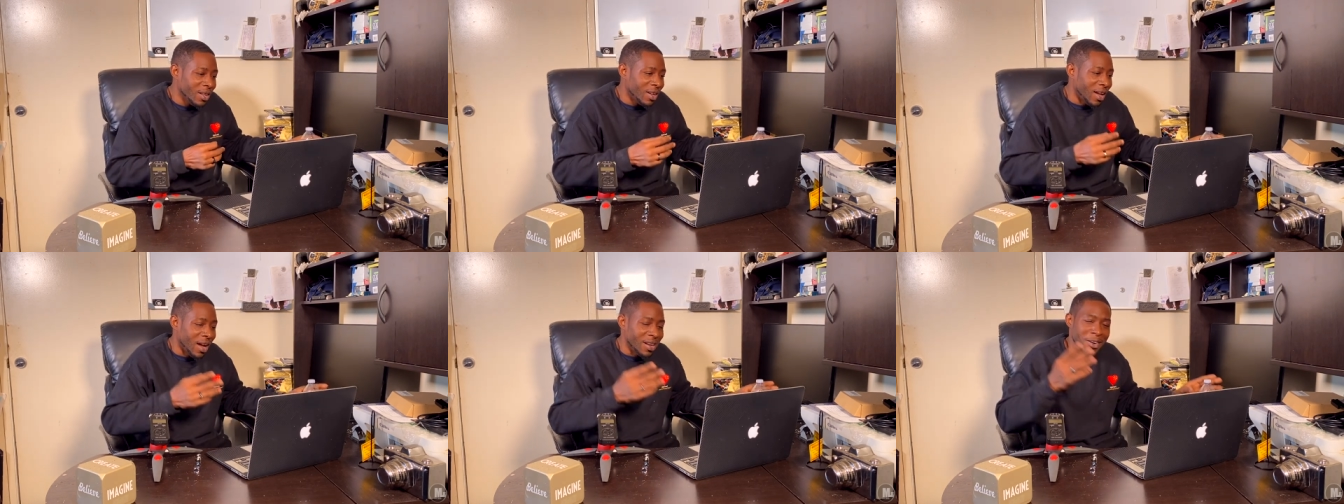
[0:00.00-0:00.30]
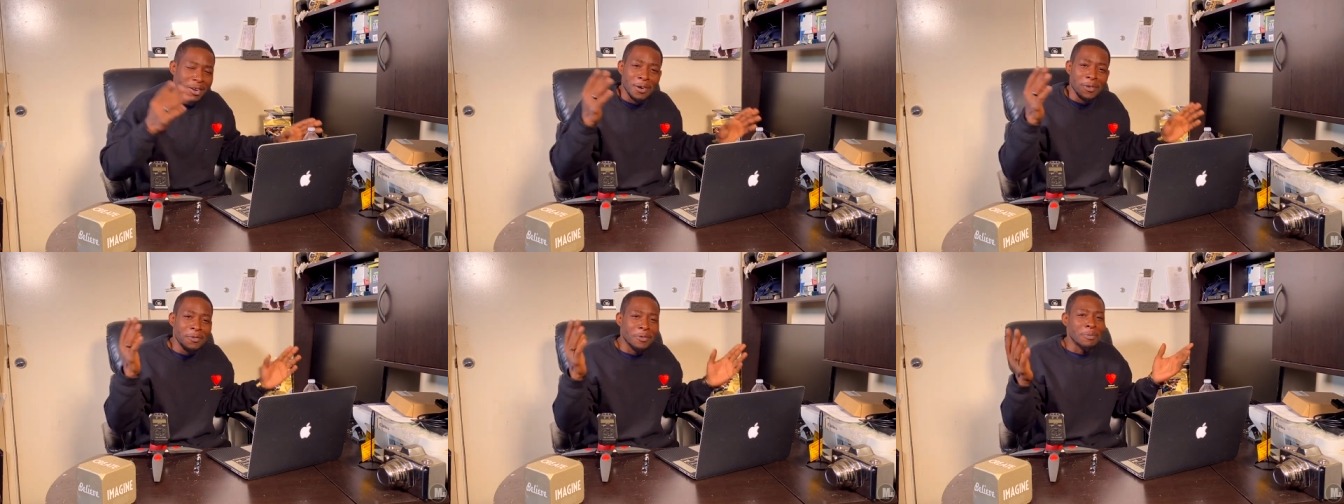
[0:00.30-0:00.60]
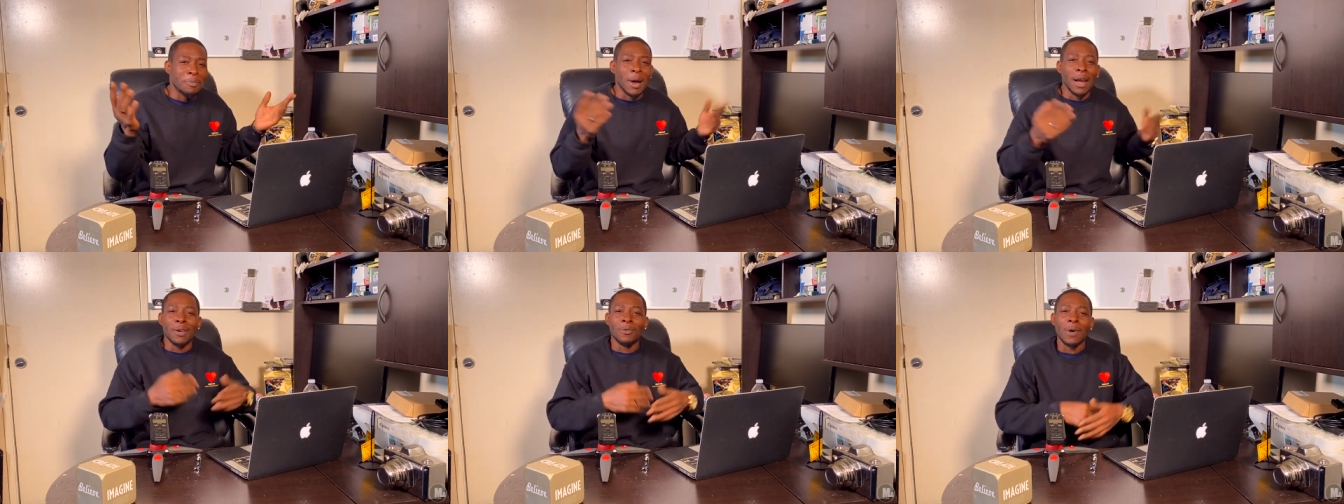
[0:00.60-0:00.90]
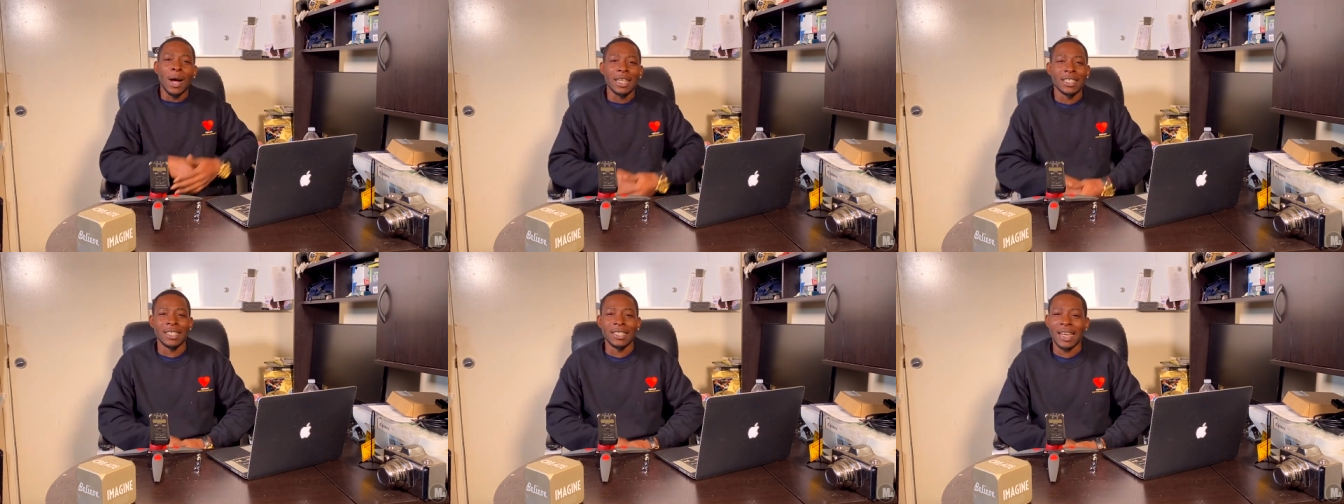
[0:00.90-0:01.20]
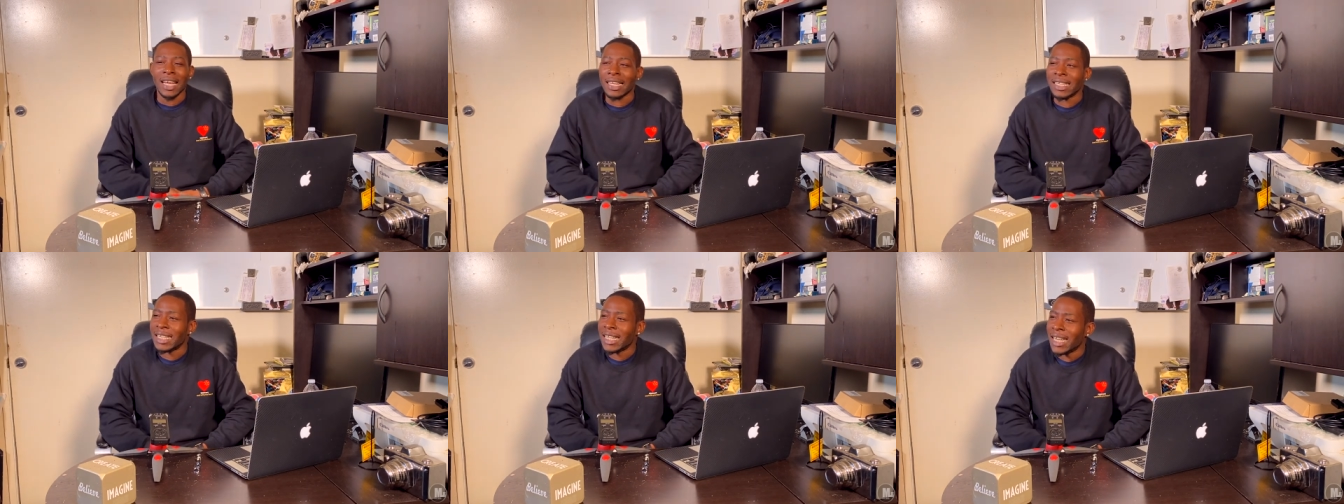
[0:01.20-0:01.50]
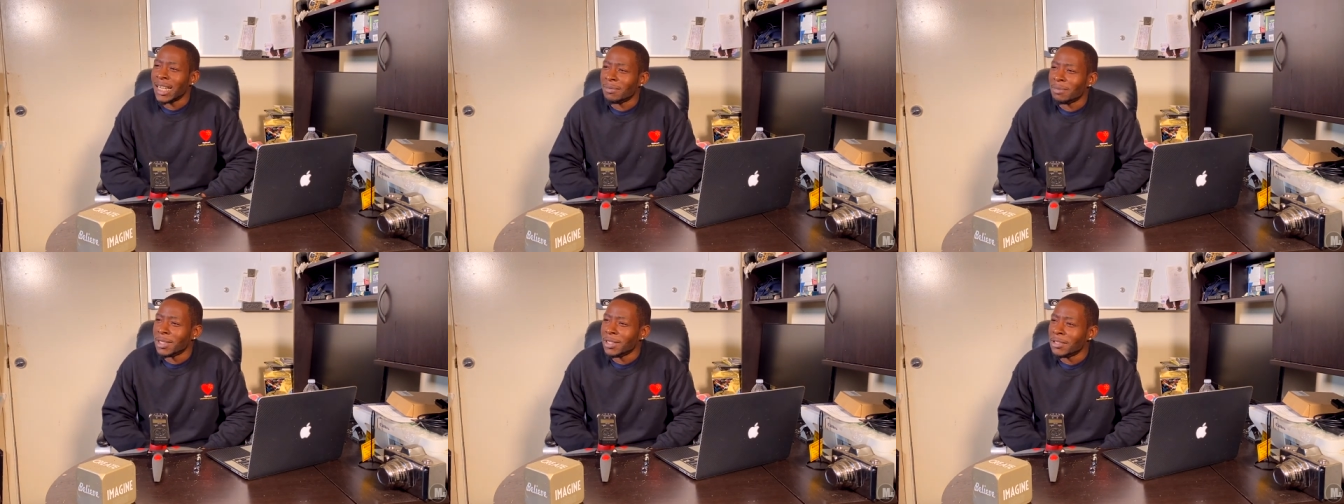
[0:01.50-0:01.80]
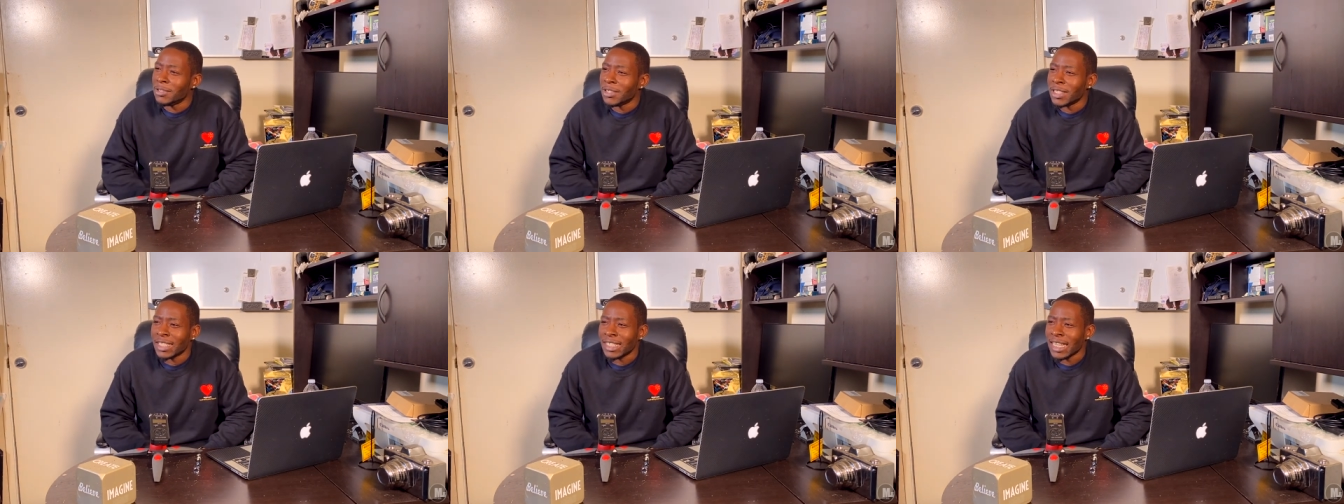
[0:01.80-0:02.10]
I know you're probably watching like, damn, did you
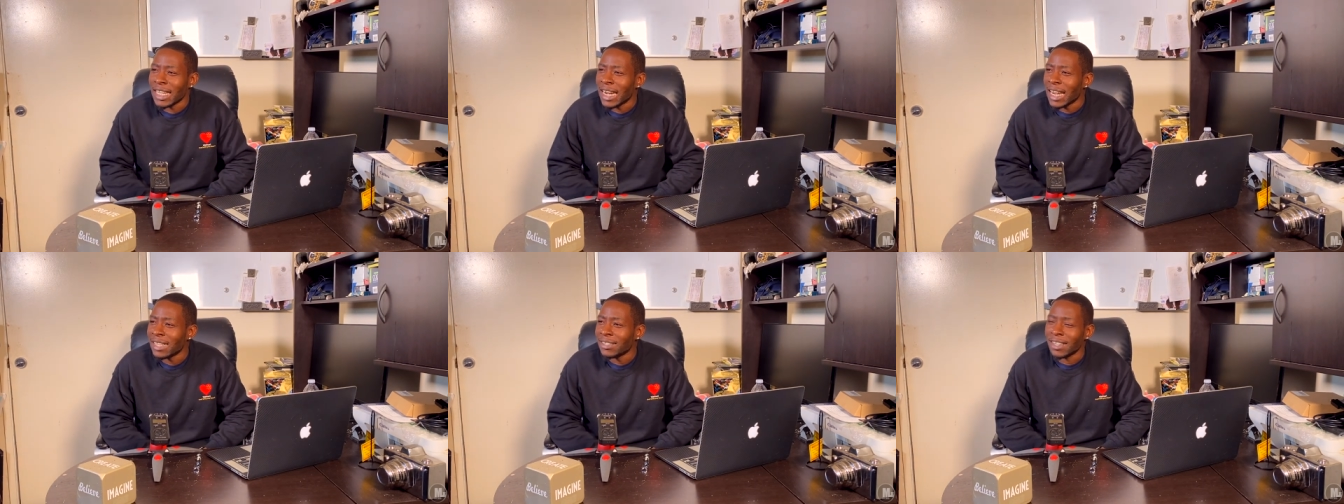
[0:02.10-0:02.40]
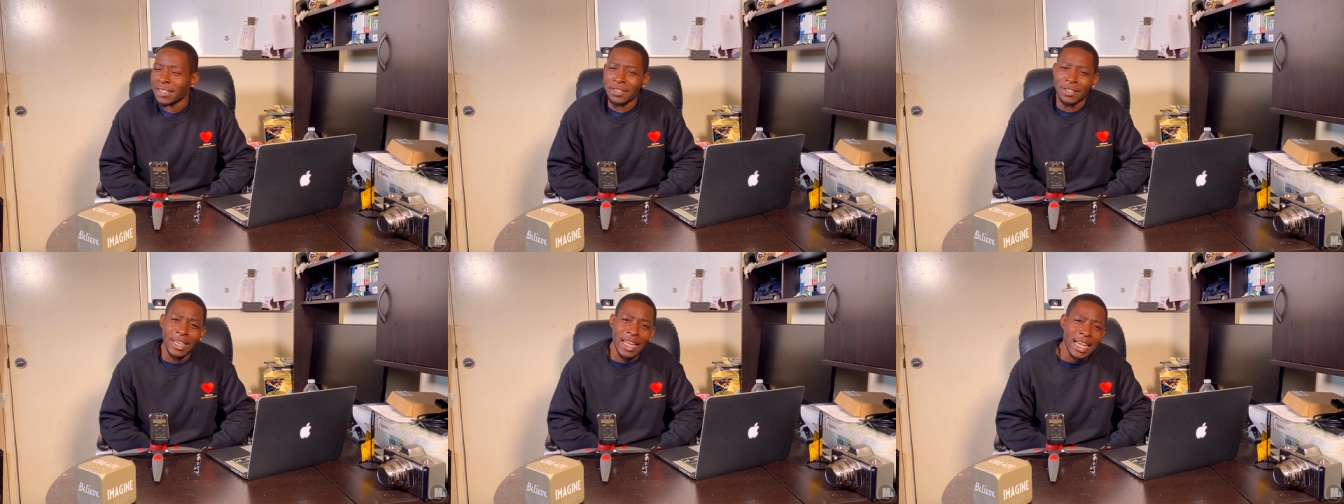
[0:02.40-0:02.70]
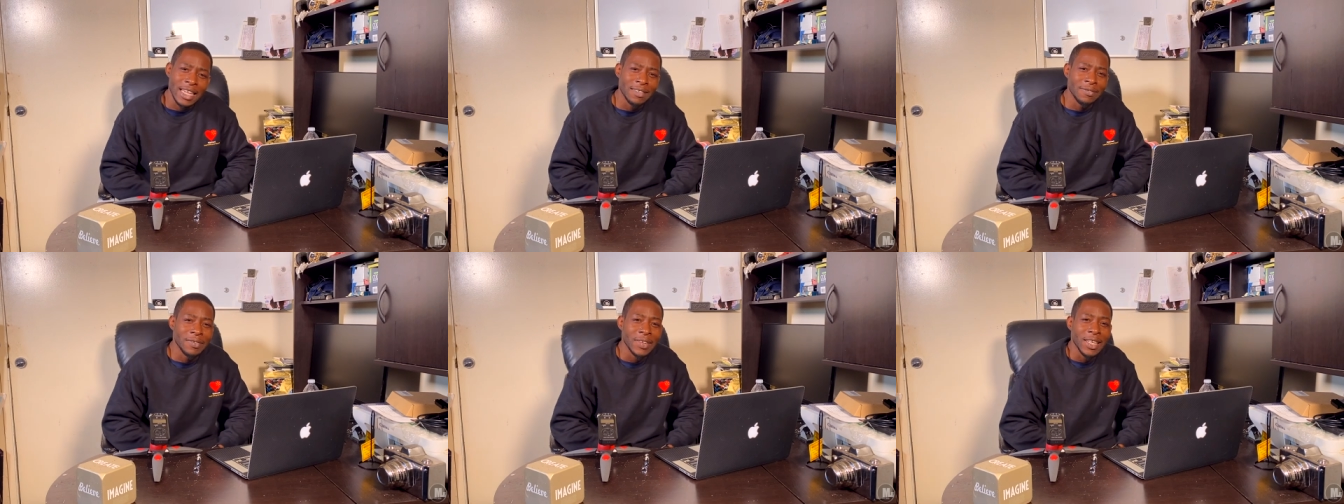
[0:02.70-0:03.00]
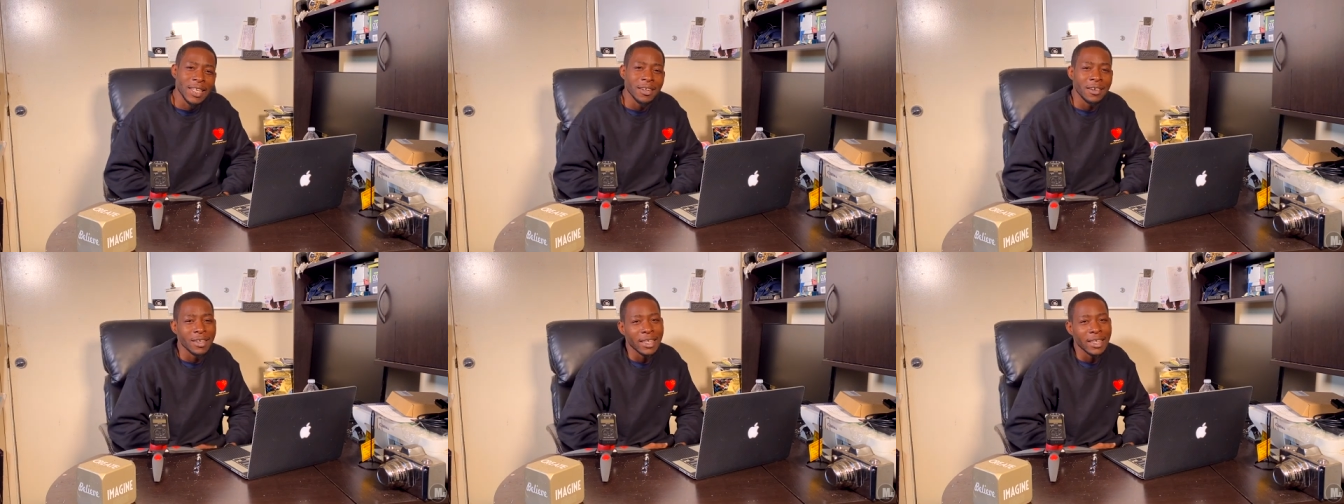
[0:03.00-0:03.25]
just say that in such a last video?